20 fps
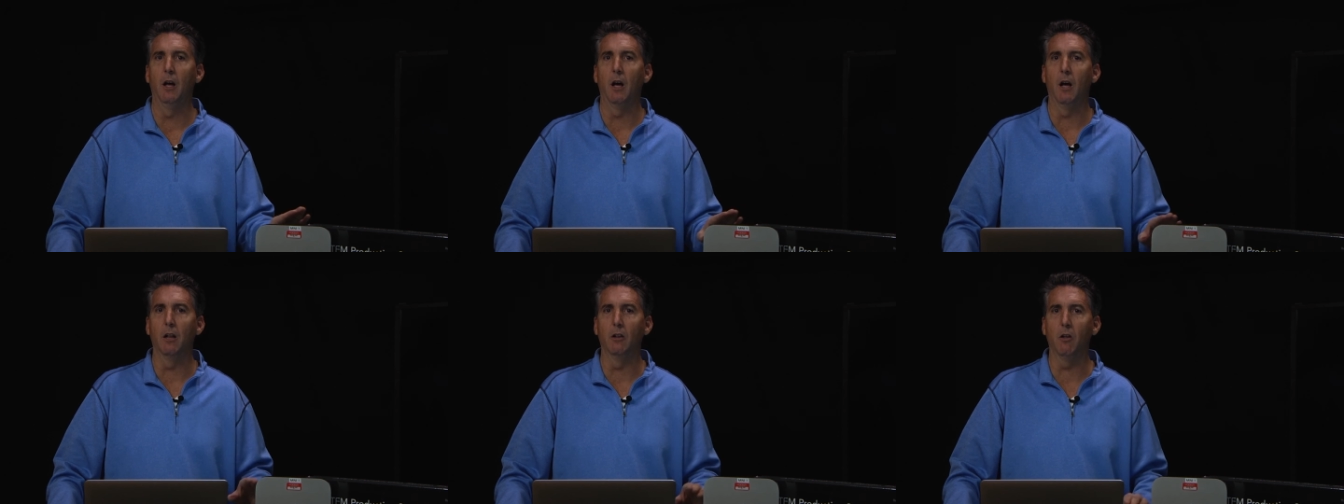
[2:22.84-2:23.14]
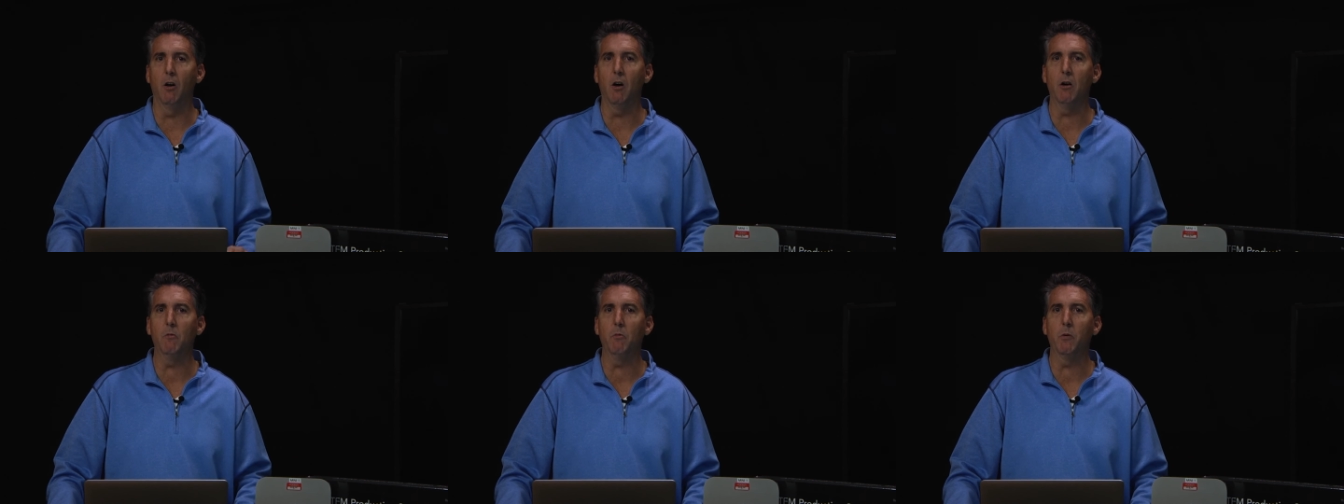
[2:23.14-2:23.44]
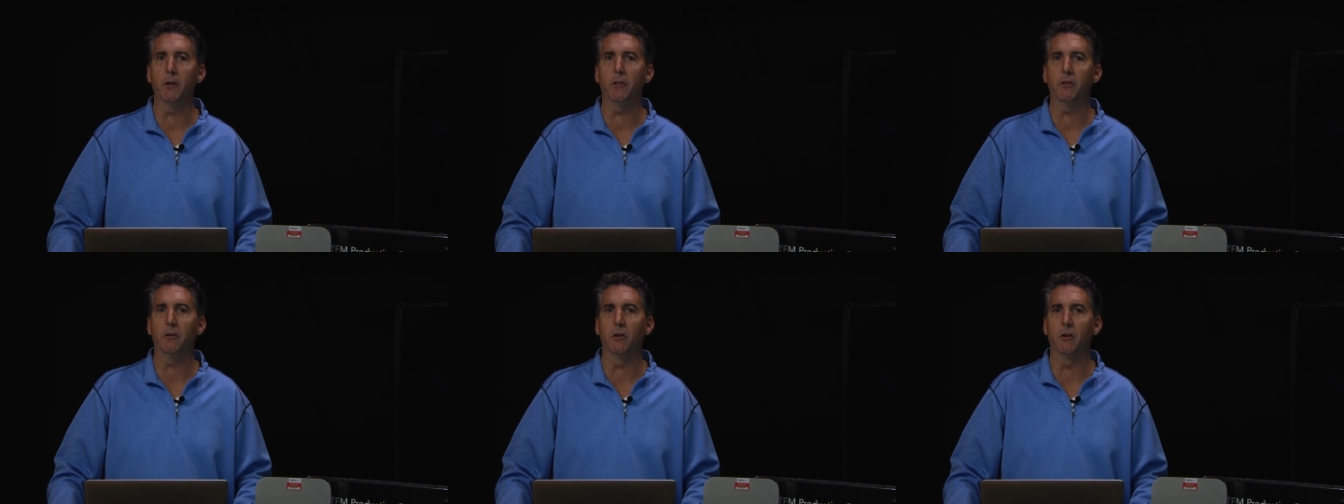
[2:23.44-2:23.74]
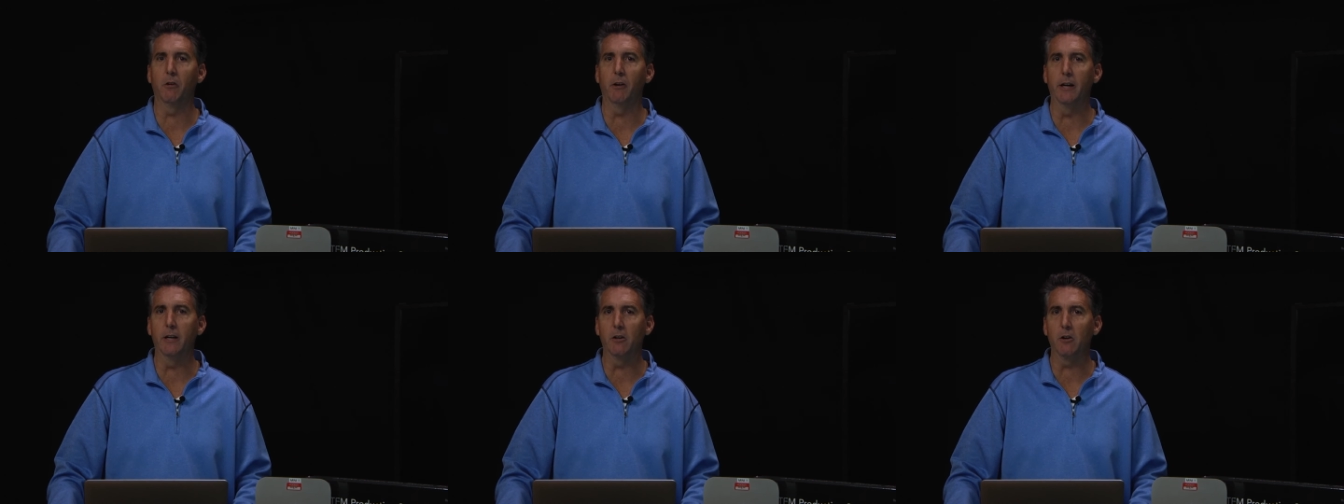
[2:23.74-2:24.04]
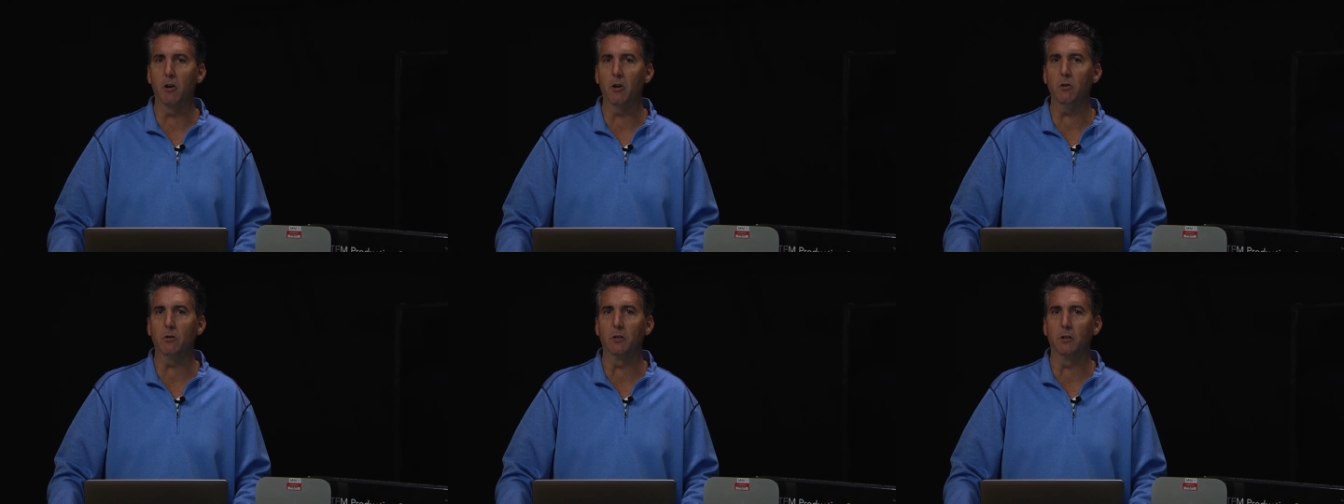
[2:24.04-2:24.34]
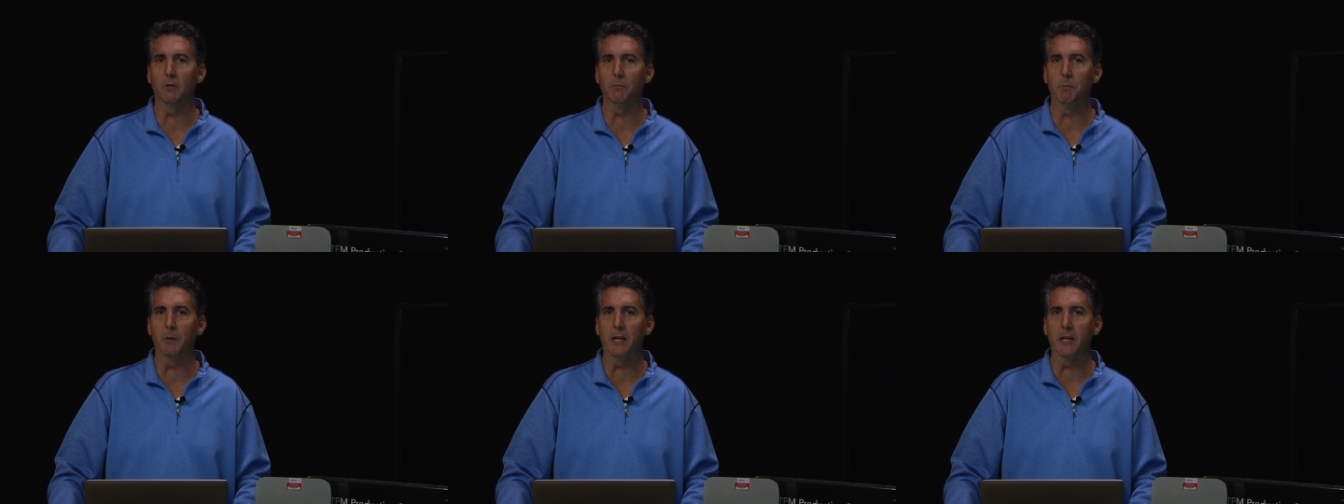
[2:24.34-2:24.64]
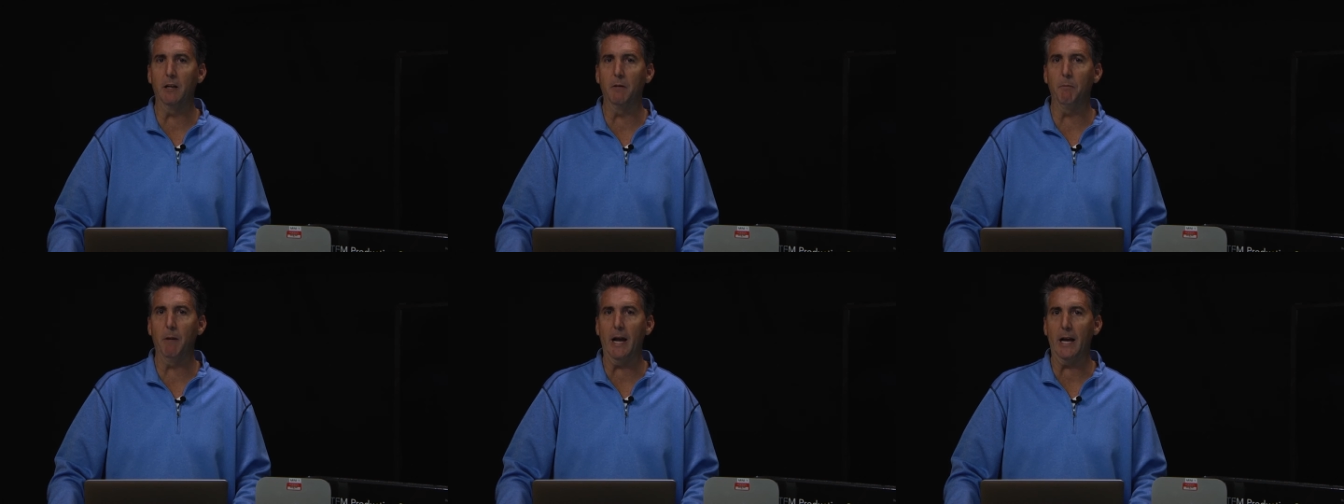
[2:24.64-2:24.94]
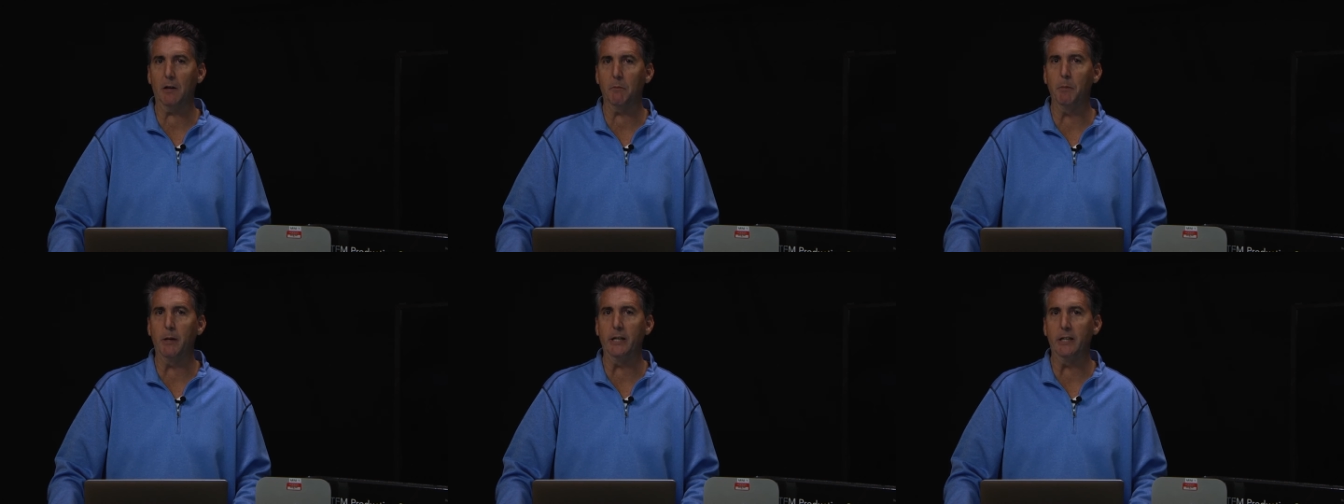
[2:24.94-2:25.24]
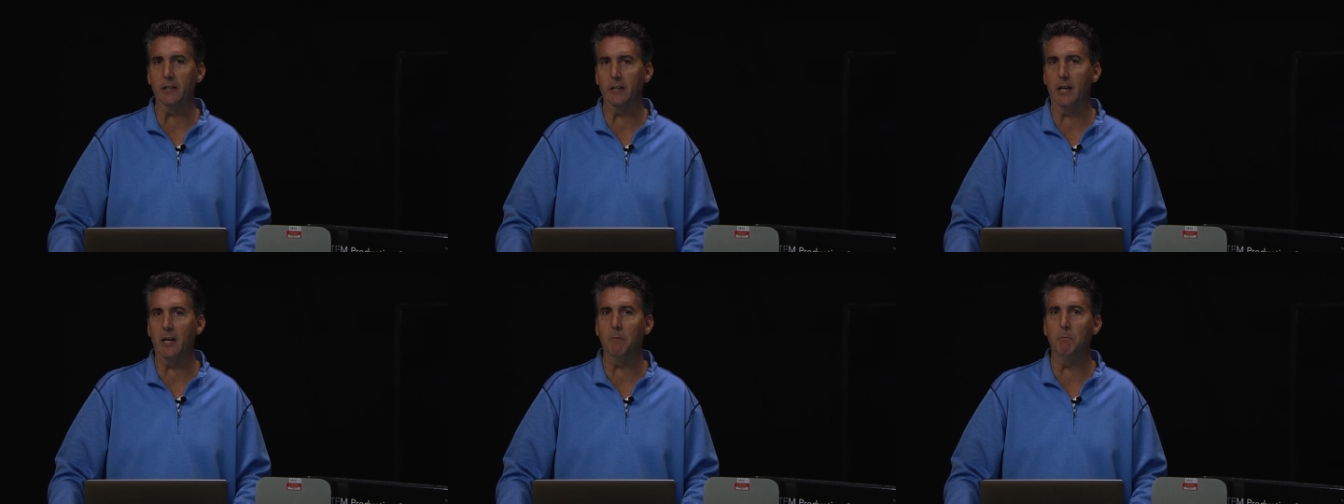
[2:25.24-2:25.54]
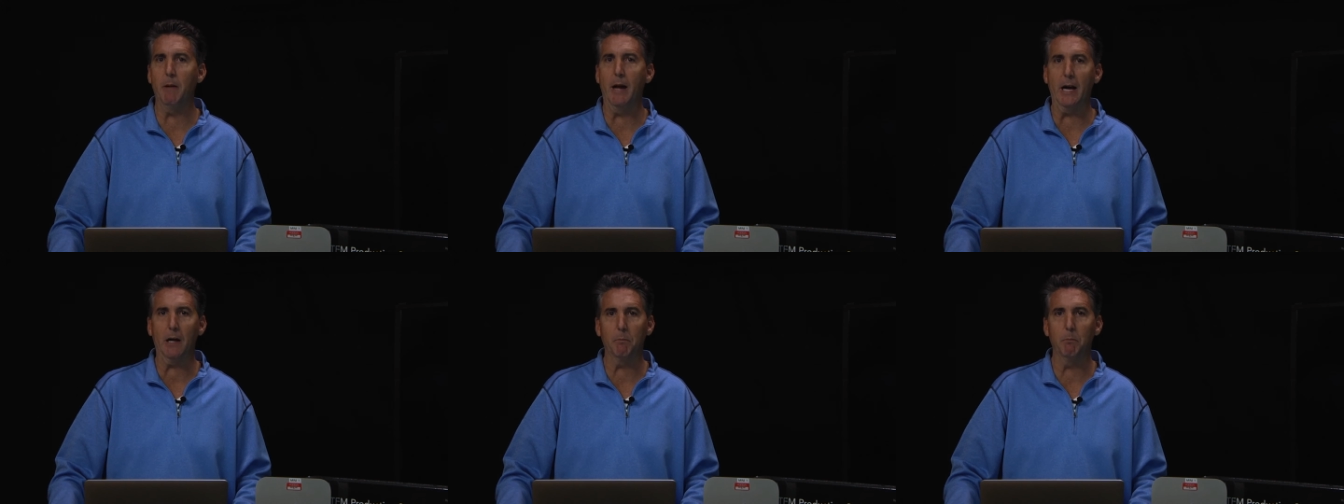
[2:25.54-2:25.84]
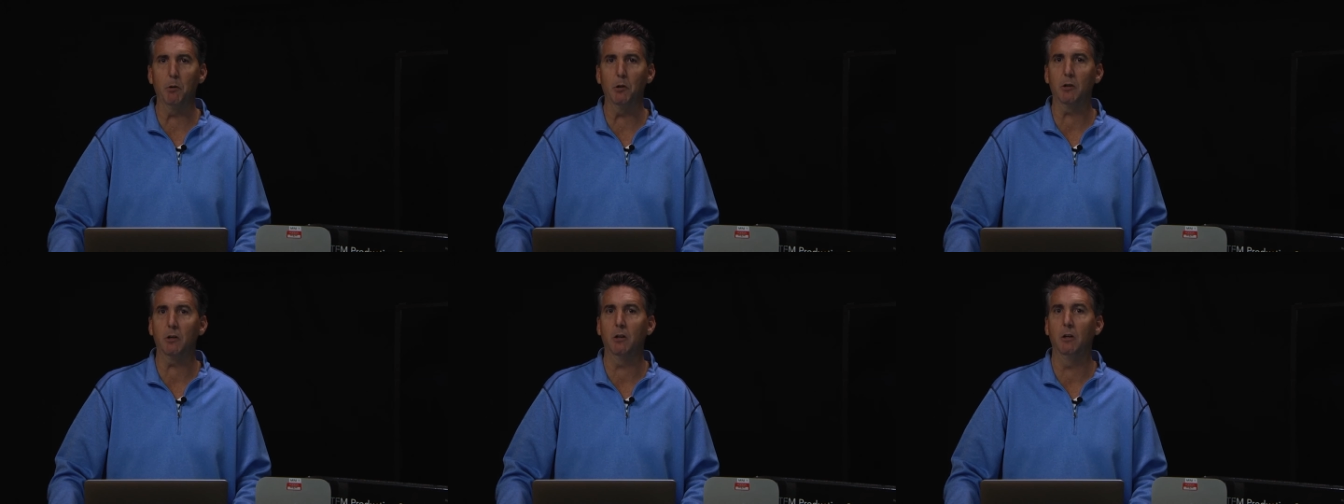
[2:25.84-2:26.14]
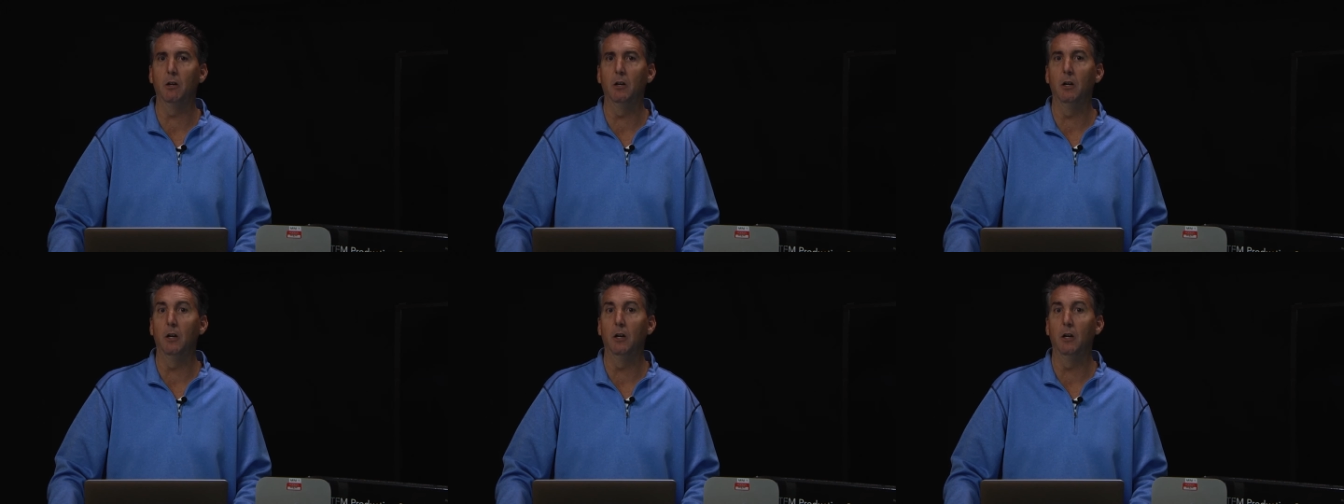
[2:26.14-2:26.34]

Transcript: along with your encoder being a Mac Mini, again, MacBook,